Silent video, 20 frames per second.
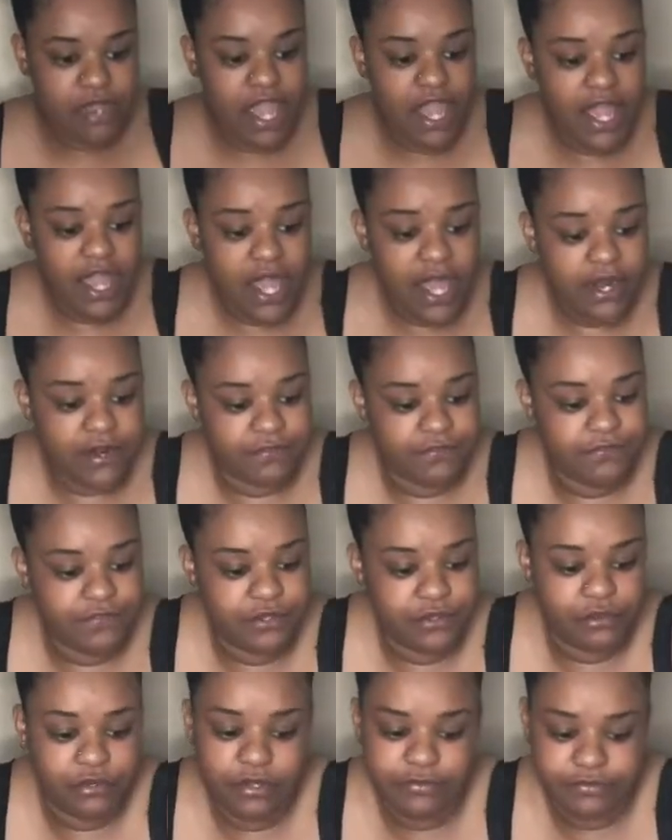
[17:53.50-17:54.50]
I got a
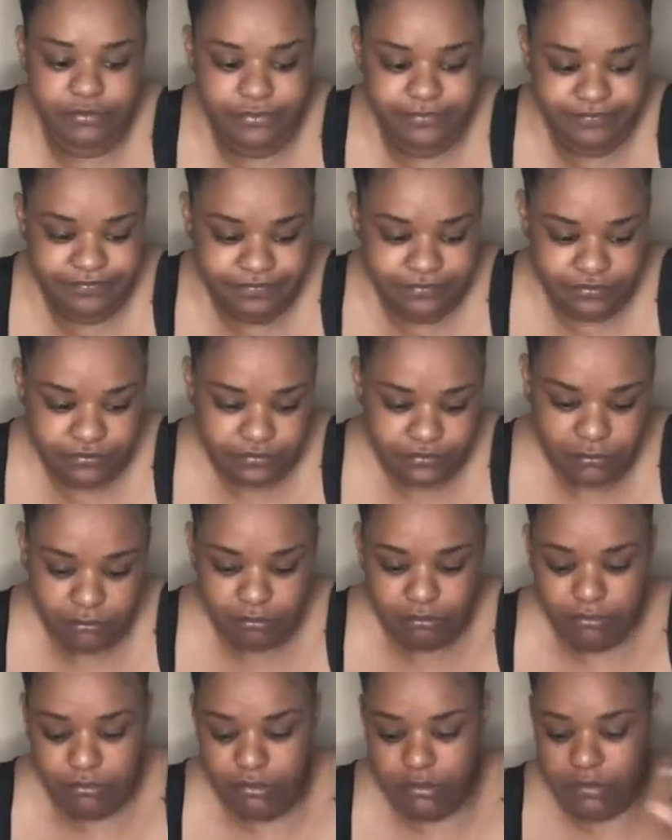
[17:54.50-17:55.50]
few of them.
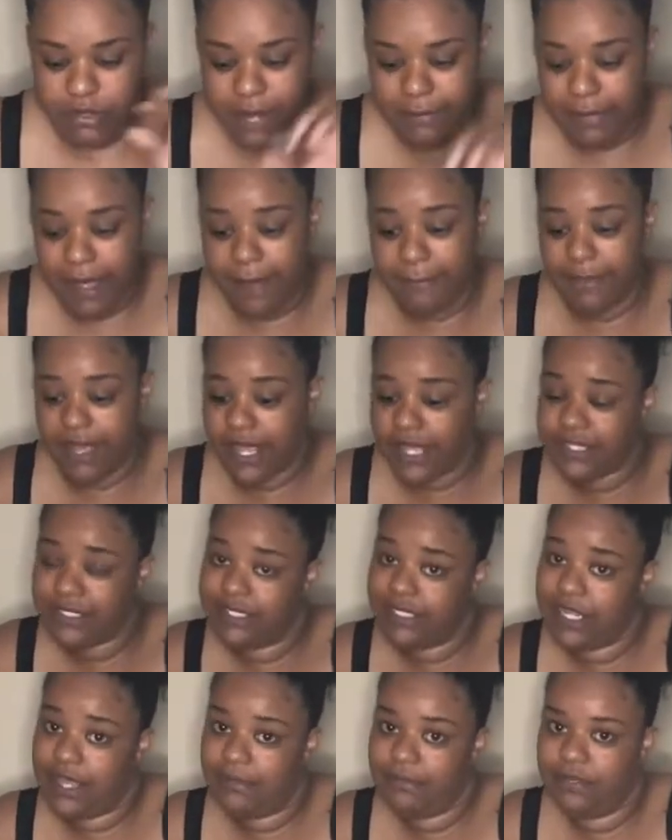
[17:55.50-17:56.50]
My main
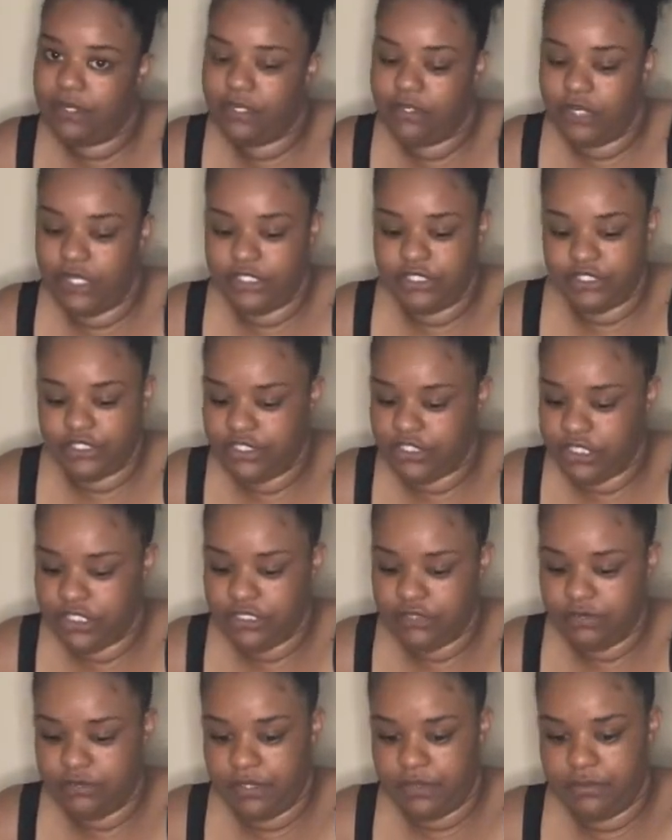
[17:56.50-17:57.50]
celebrity crush is
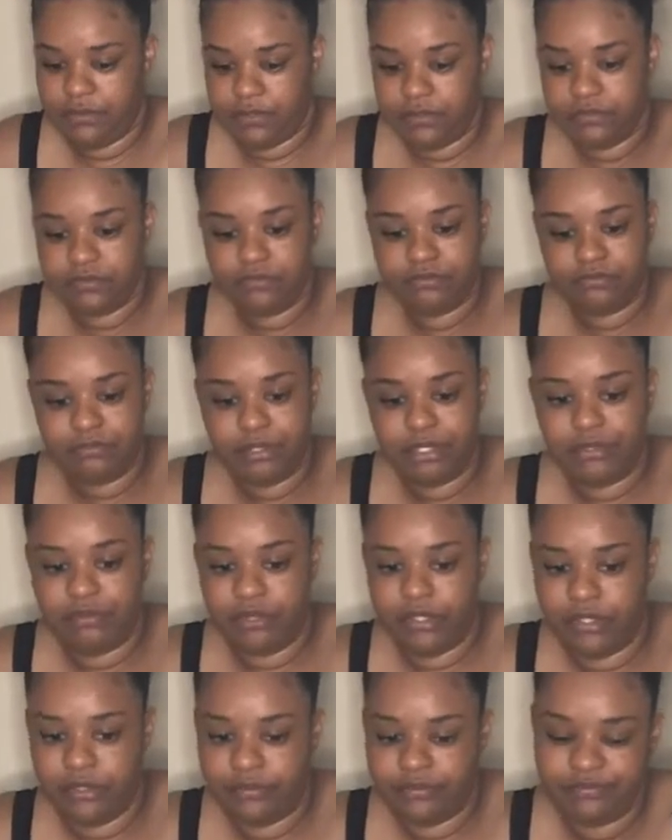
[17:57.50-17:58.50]
Justin Bieber.
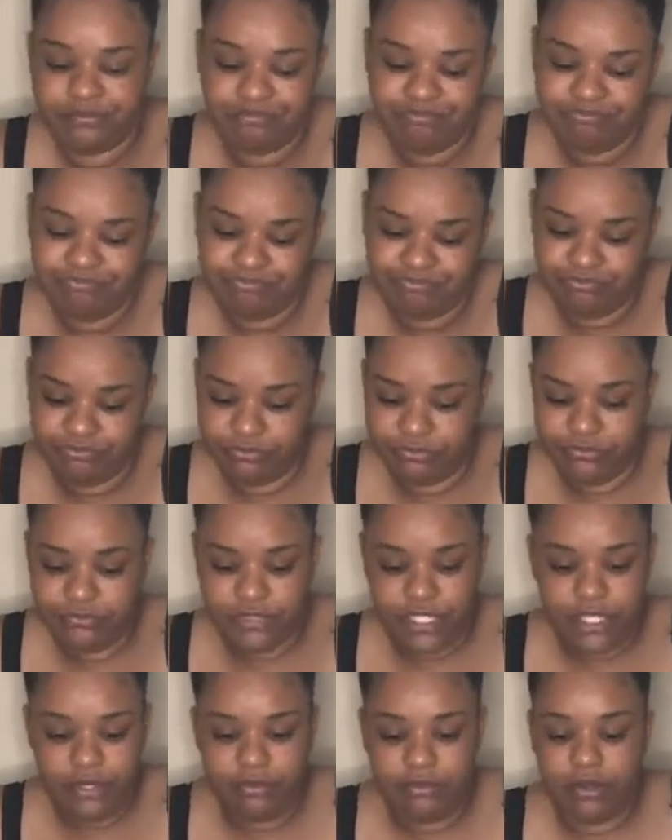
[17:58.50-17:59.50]
Period.
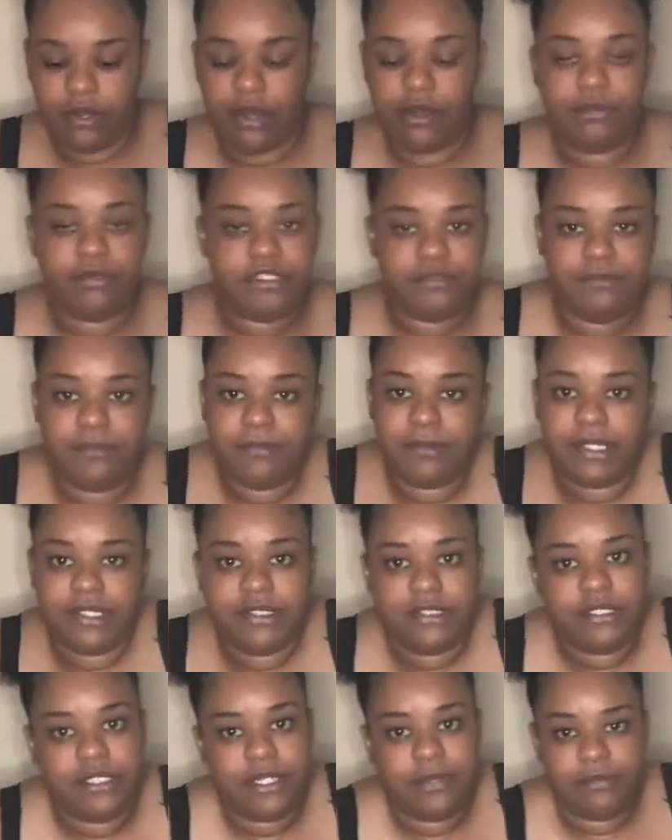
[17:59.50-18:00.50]
He will always be my
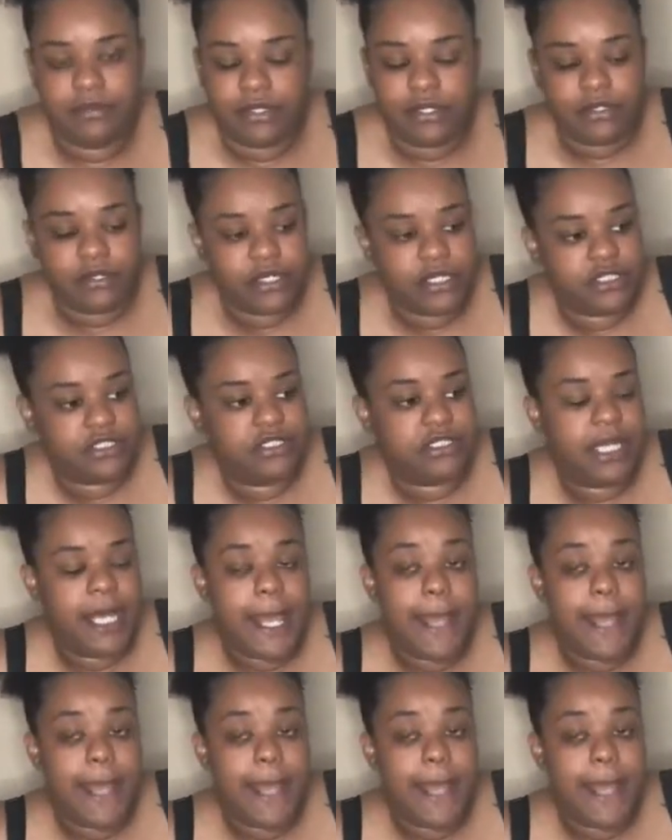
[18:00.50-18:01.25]
celebrity crush.